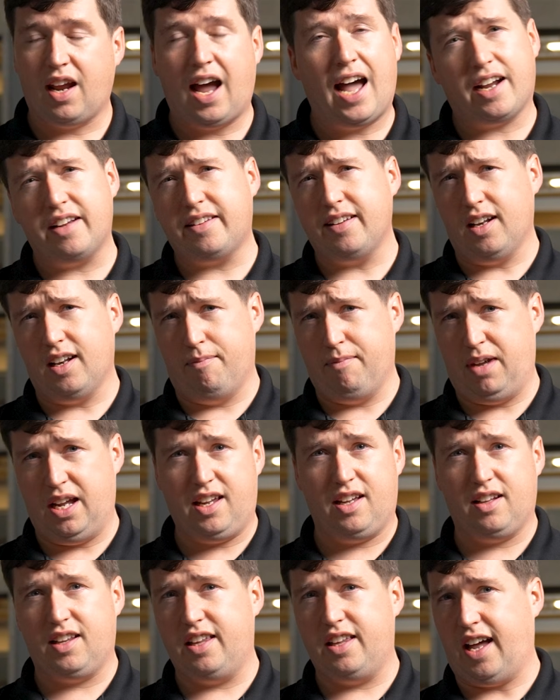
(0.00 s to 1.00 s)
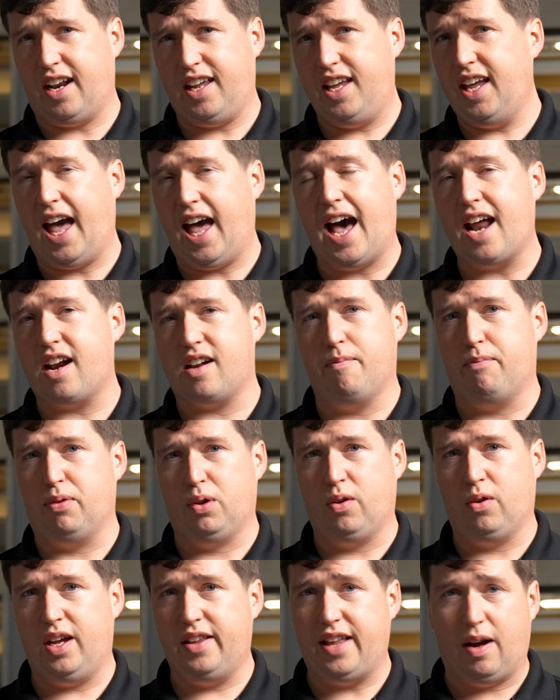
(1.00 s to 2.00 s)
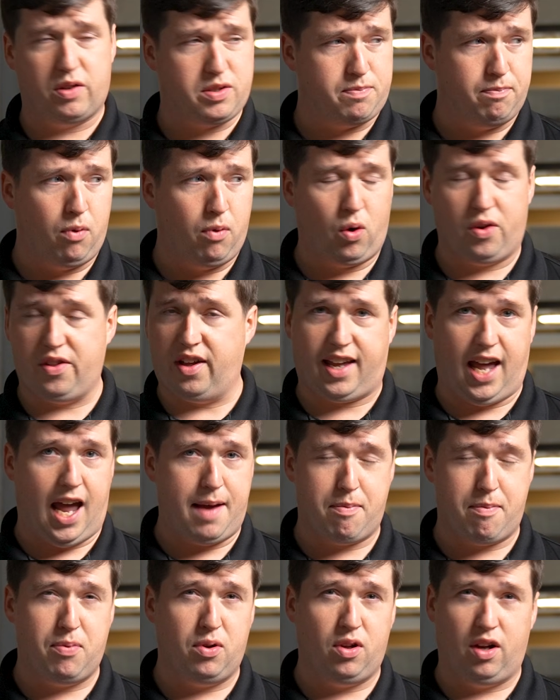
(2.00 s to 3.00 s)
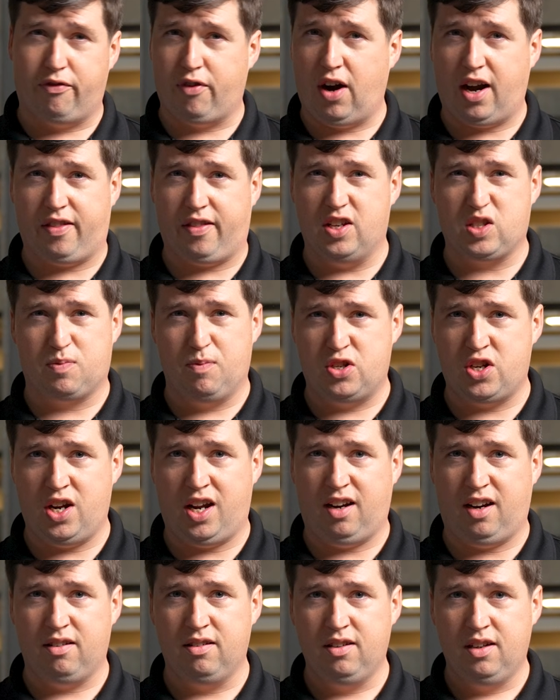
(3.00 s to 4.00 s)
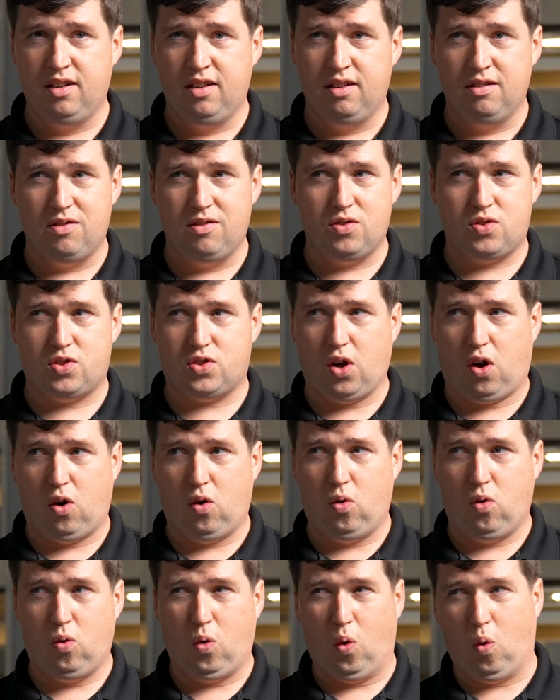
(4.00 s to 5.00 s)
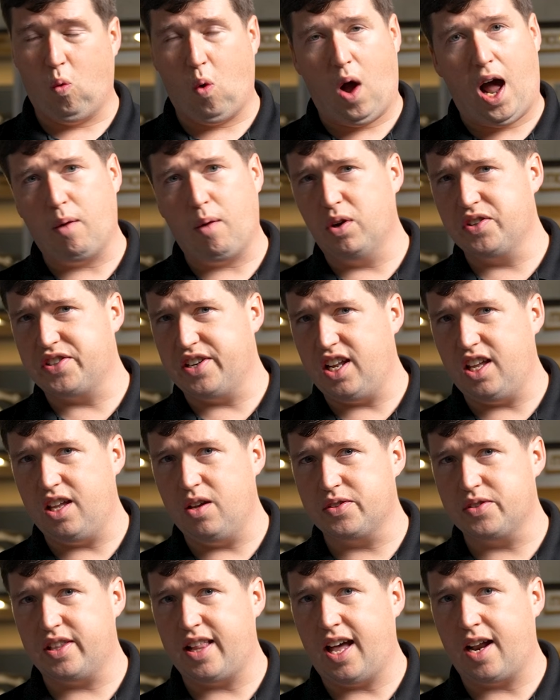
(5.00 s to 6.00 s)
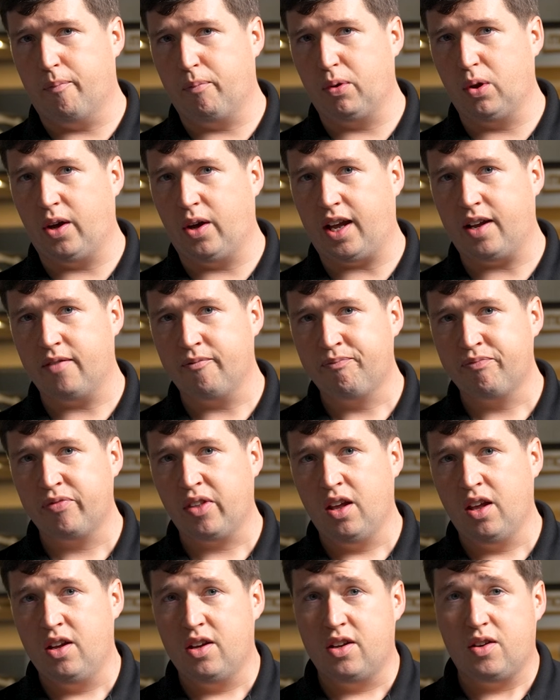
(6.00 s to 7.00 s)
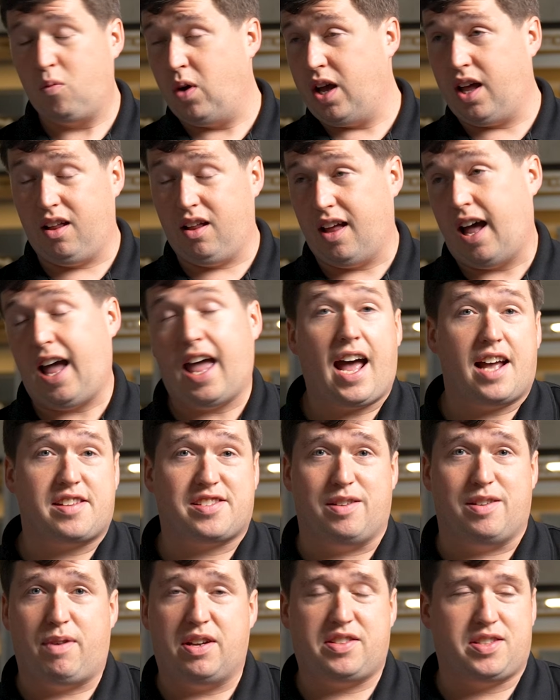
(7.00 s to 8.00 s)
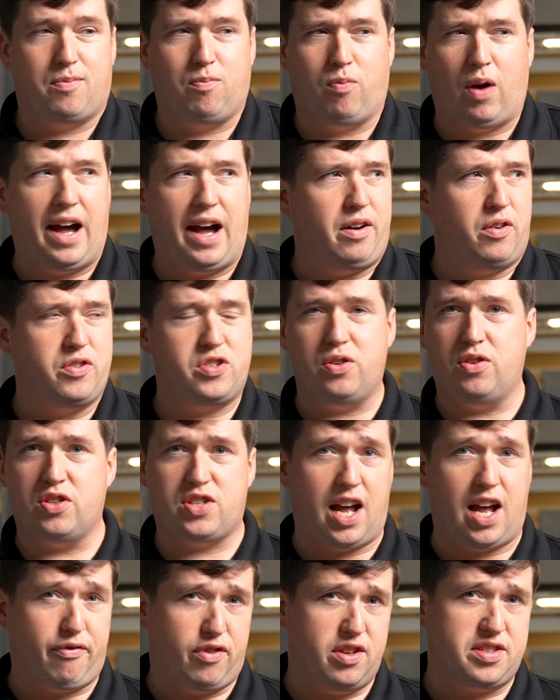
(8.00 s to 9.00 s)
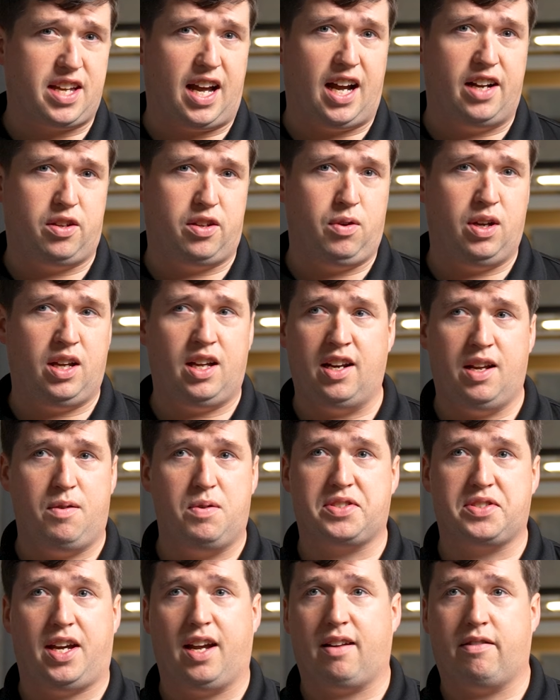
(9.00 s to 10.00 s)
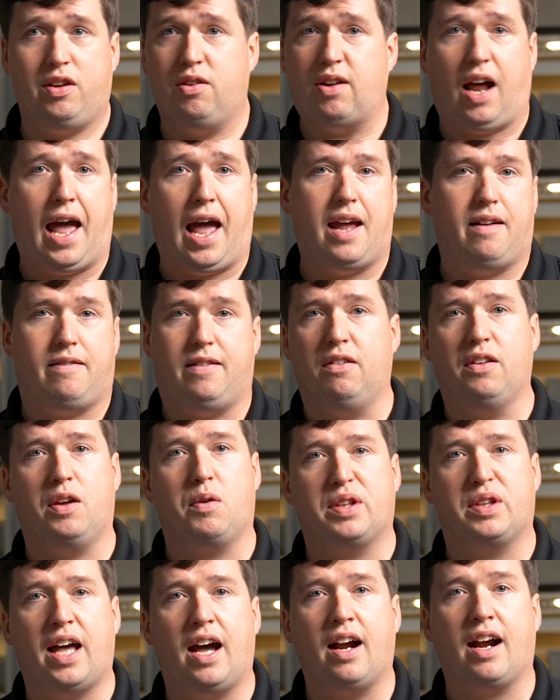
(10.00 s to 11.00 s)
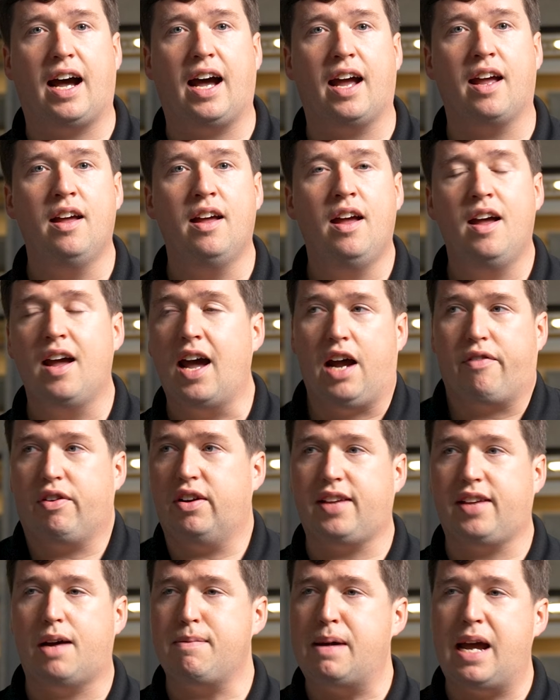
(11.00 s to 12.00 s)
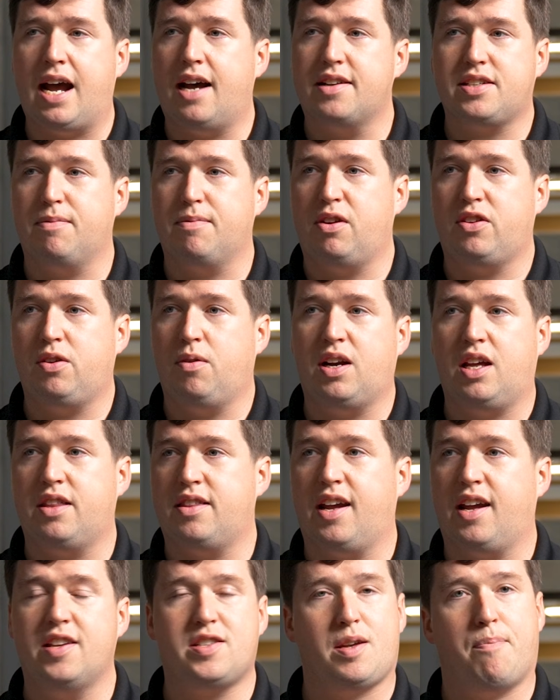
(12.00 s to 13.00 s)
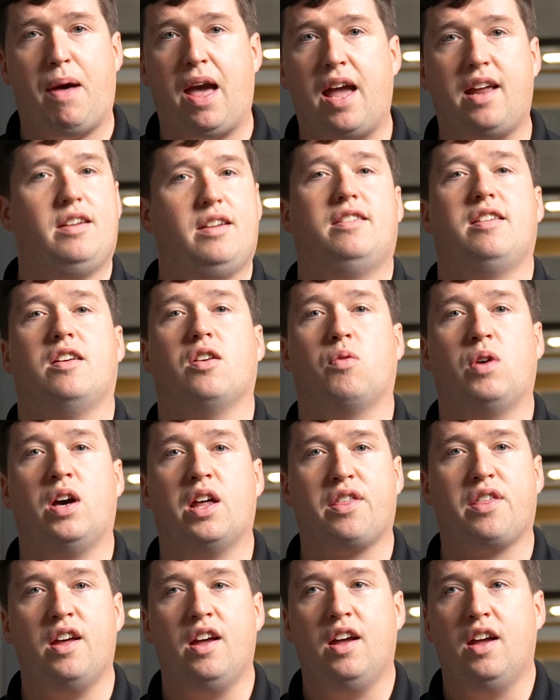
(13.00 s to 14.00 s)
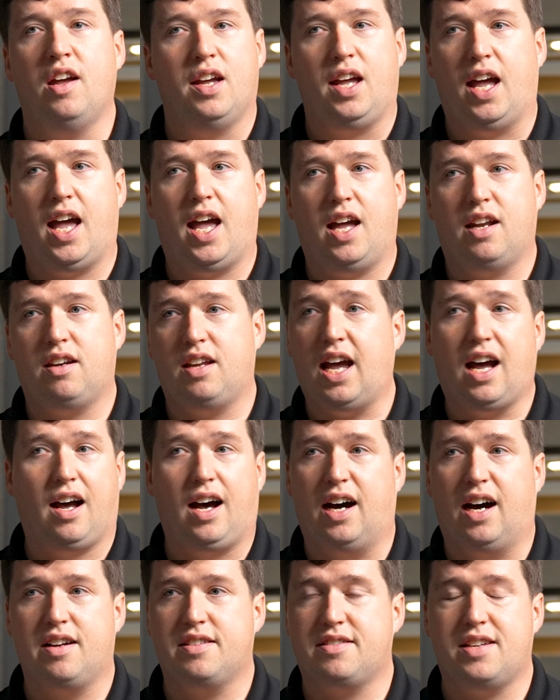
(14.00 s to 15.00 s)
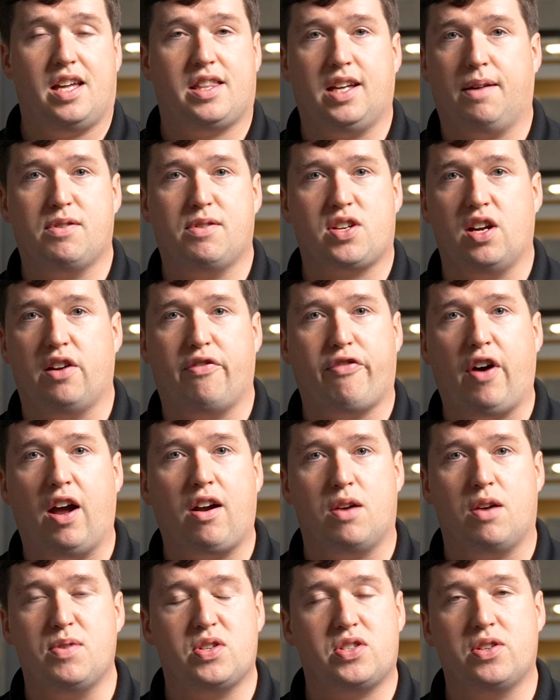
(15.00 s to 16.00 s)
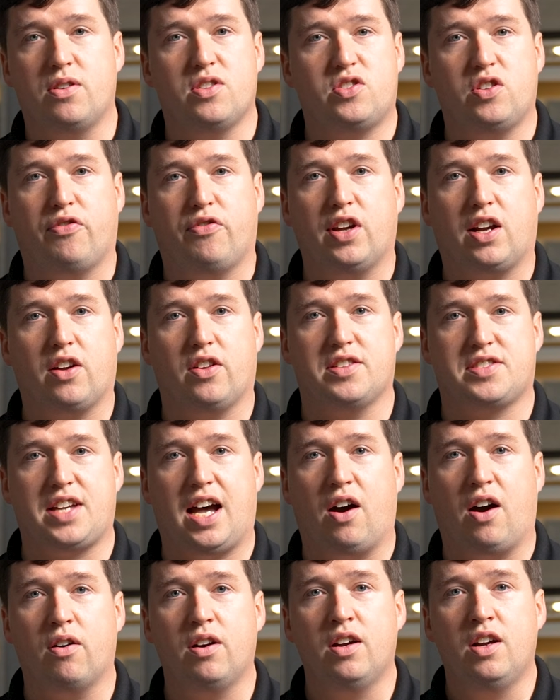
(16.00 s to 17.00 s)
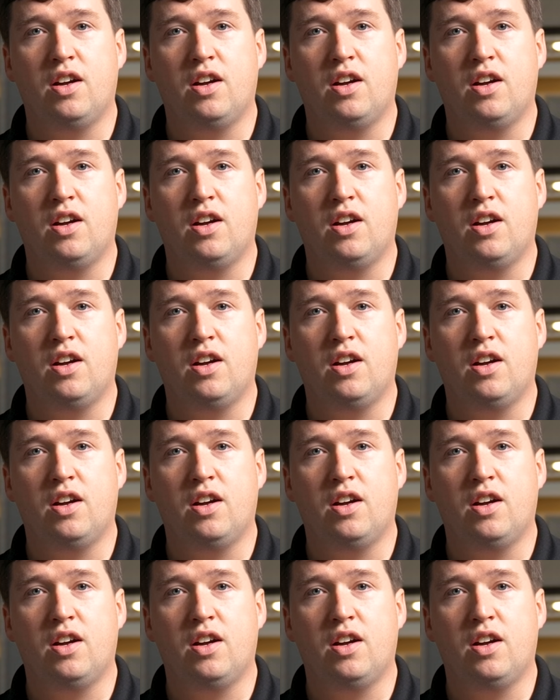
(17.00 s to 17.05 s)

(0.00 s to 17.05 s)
I could tell immediately that he had an employee that was more than capable of running this machine. So why wasn't he using that employee? Well, I asked him, I said, why don't you just have this guy do it? And he was like, dude, I hate dealing with that guy. Every time I ask him to do anything, he's a pain to deal with. And yeah, honestly, I think I'm just gonna fire him as soon as you figure this out.